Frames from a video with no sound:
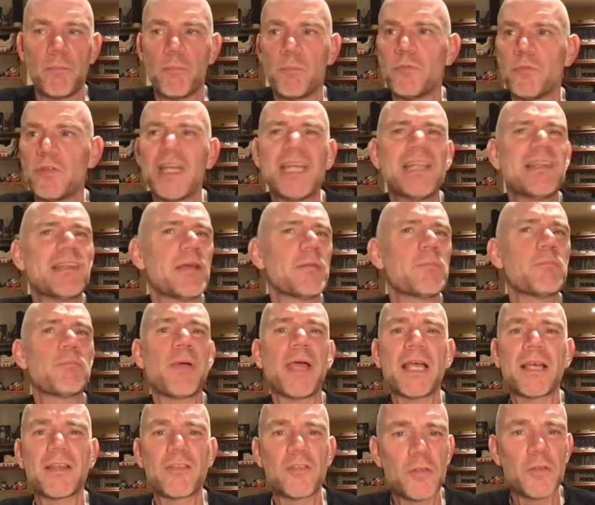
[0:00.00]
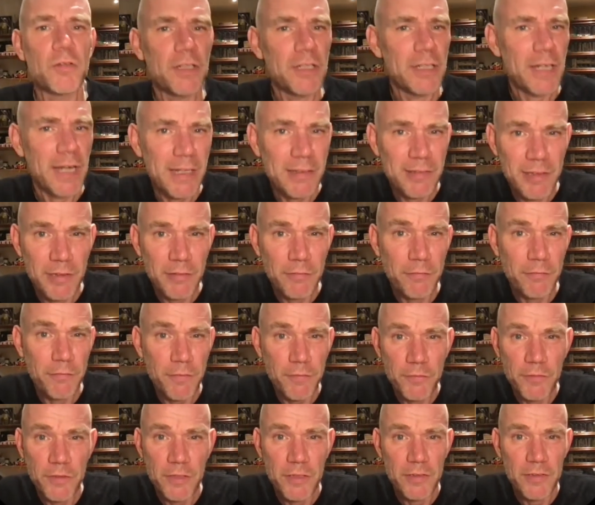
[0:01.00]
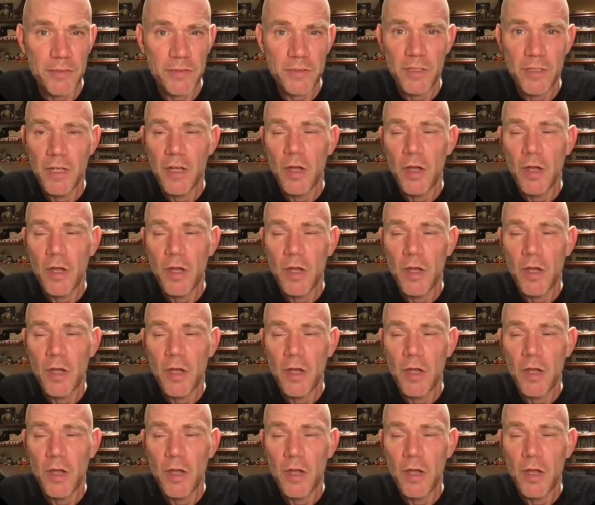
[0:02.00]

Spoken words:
dating back to the 1950s,